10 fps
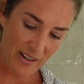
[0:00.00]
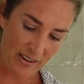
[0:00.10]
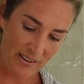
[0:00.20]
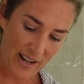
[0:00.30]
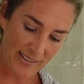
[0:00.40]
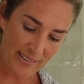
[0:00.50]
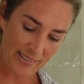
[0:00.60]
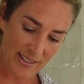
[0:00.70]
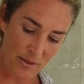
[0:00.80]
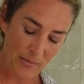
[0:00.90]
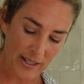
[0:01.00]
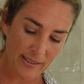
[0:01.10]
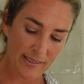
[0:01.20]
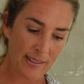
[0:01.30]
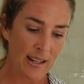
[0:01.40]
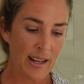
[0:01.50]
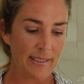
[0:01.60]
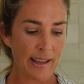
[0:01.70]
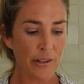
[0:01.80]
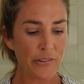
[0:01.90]
our nut and seed mix.
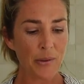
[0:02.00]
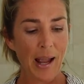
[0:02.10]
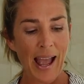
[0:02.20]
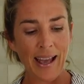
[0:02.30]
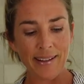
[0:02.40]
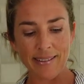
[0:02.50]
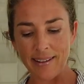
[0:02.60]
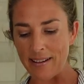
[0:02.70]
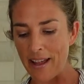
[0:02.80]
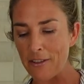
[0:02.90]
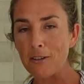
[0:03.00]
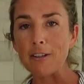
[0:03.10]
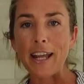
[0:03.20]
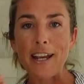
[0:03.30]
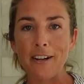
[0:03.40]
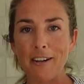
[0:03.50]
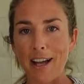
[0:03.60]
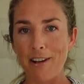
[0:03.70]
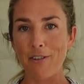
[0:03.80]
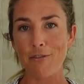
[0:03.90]
That also adds another layer
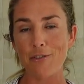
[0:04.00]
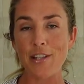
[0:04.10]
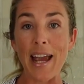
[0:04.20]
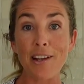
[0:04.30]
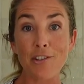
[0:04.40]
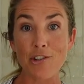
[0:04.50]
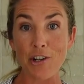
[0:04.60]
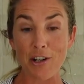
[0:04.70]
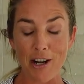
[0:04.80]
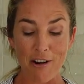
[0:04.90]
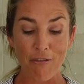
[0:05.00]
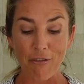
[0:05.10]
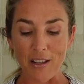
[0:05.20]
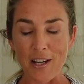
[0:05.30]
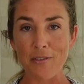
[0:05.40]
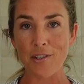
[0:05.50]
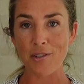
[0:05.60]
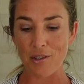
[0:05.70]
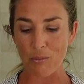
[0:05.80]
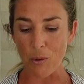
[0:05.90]
of texture and flavor
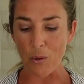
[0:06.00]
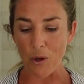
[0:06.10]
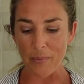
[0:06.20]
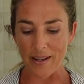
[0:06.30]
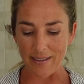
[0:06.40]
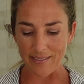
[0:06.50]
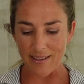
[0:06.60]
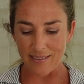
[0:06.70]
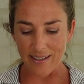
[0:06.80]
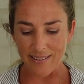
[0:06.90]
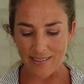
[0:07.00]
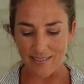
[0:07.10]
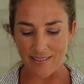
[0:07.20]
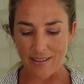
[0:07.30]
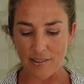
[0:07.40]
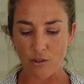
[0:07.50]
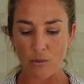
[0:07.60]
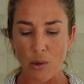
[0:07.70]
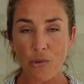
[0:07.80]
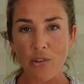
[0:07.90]
to the bowl, because these nuts and seeds are
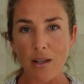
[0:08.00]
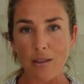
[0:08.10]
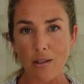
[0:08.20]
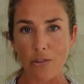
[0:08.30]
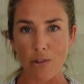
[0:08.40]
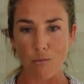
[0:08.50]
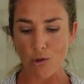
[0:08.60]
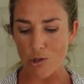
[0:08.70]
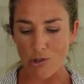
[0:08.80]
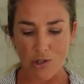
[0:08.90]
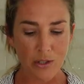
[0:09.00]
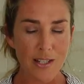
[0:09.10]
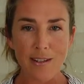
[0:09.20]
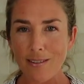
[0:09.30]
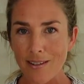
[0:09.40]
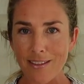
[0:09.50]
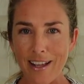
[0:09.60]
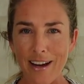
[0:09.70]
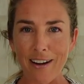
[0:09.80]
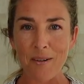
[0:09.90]
roasted. There's some nutritional yeast in
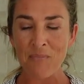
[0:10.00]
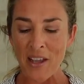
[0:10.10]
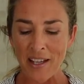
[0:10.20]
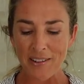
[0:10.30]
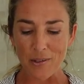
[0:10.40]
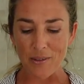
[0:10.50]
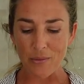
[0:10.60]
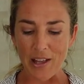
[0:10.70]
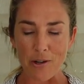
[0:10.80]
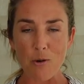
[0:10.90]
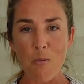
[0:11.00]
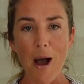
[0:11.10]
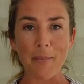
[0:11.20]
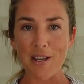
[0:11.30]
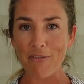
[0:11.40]
there. So it gives that umami